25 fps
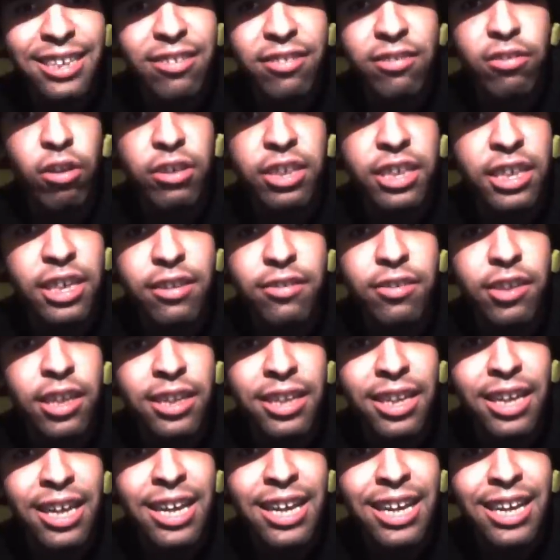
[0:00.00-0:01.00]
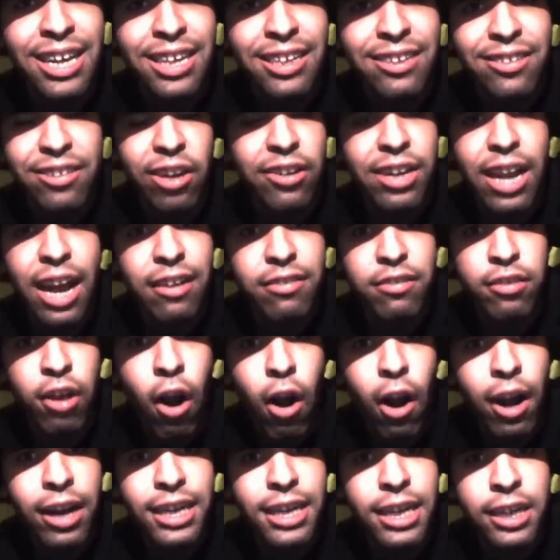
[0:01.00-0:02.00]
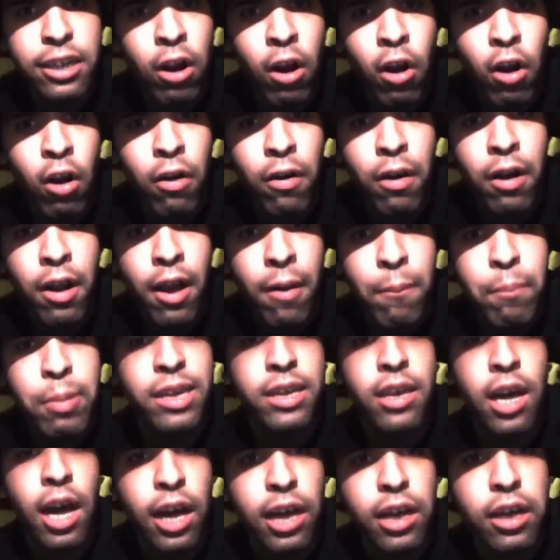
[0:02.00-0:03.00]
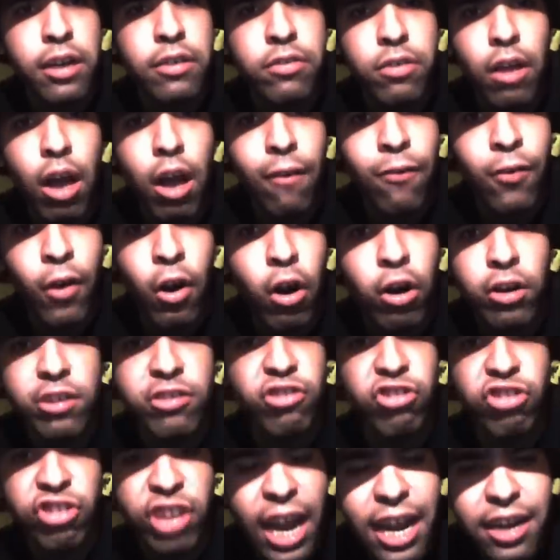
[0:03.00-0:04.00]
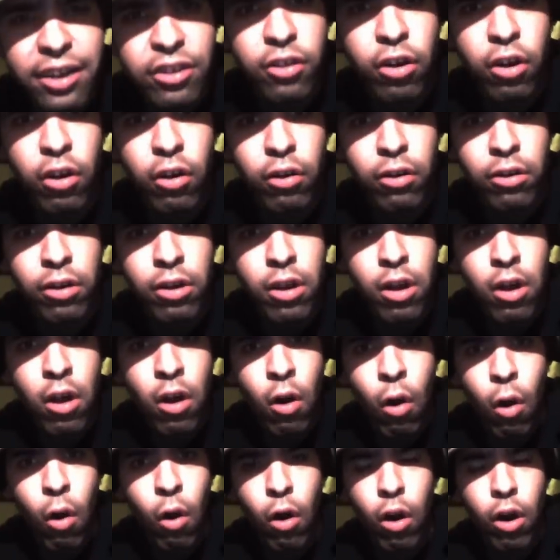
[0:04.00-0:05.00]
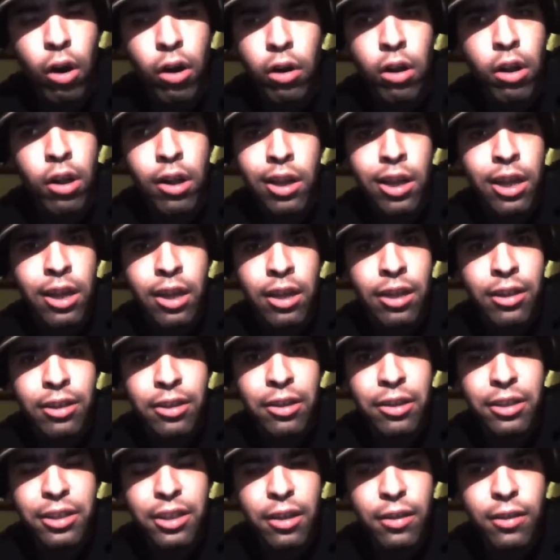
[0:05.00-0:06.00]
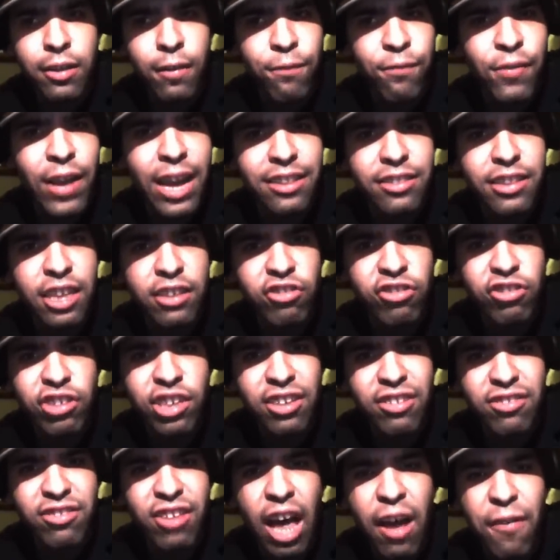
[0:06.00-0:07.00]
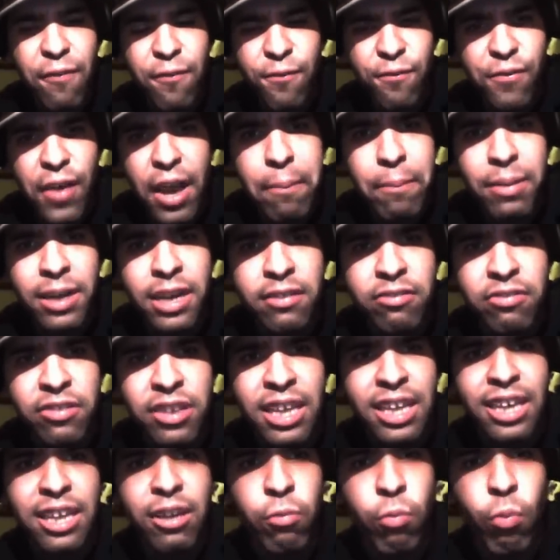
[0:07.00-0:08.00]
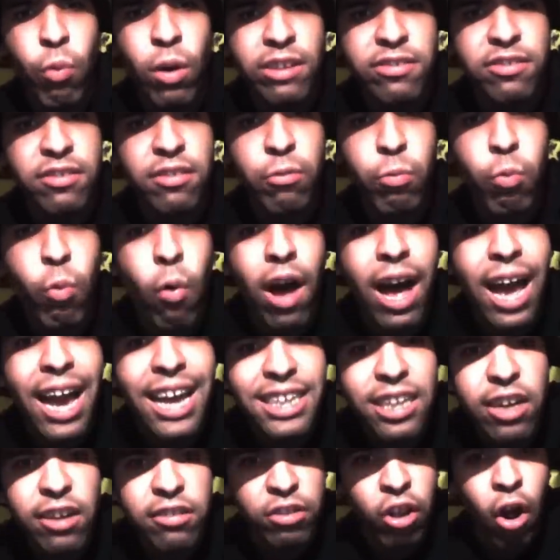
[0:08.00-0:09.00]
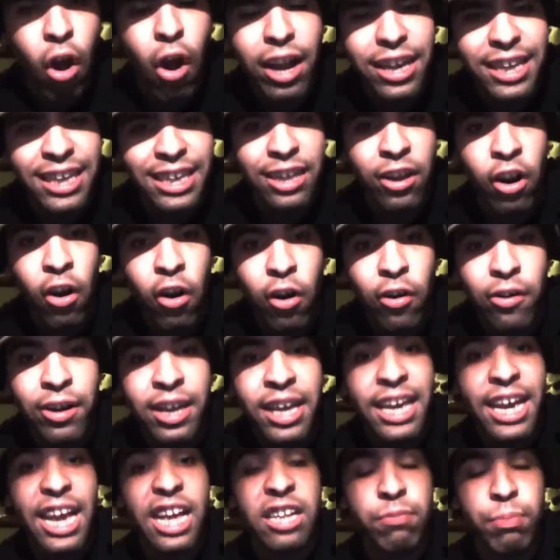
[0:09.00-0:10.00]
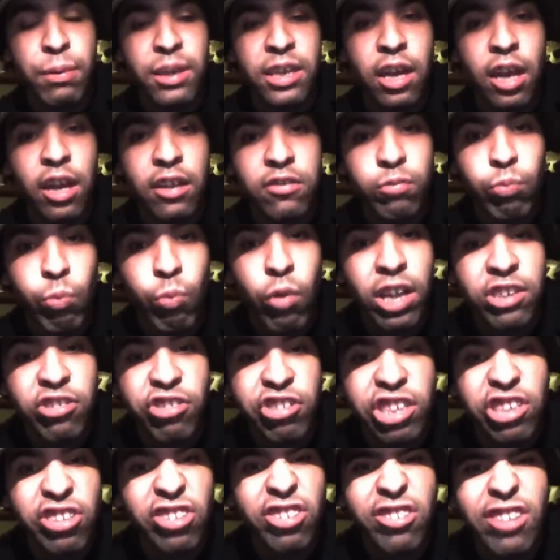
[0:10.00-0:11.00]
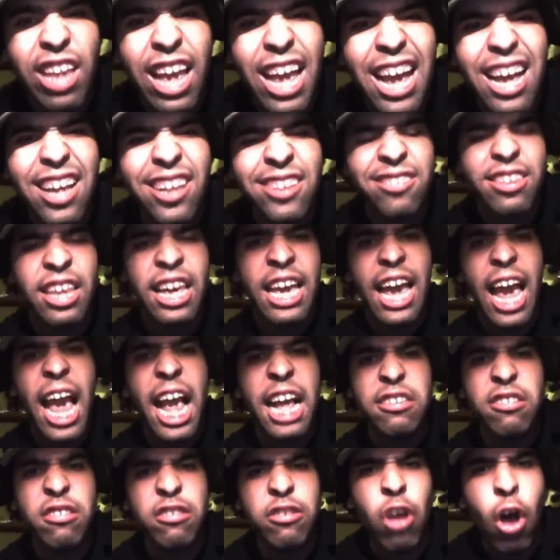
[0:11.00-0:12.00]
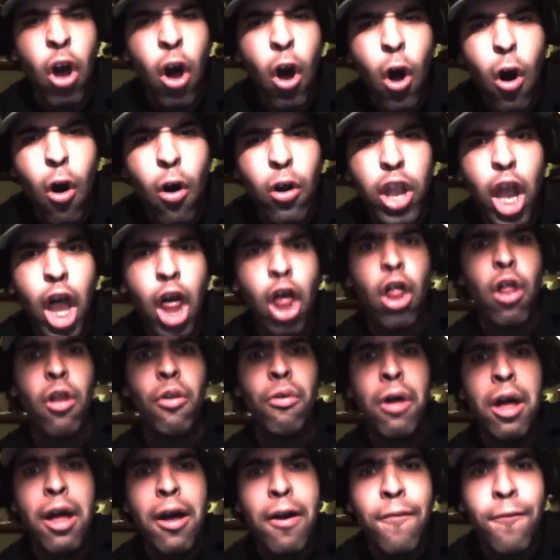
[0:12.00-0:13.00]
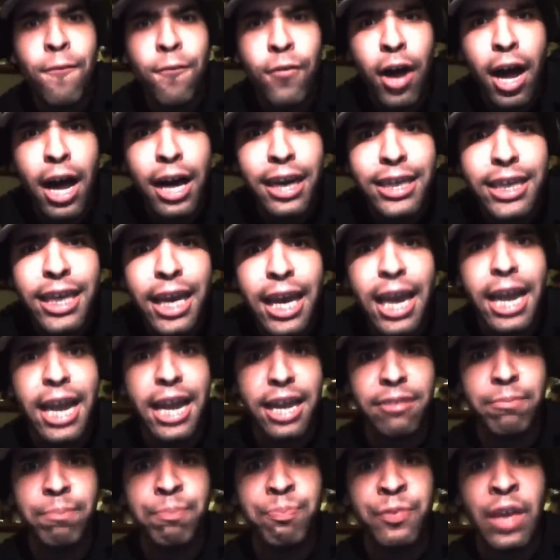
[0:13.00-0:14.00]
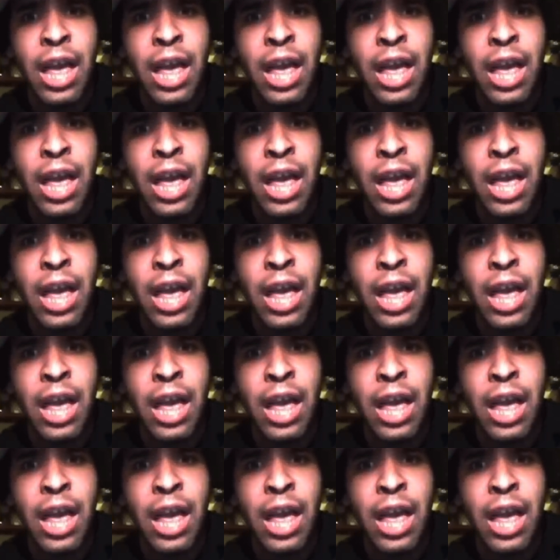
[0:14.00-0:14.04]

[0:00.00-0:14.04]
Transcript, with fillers: Sarkeesian, they're not targeting her because of her gender or the, the fact that she's a feminist. What, why they're targeting her is because what she says is total fucking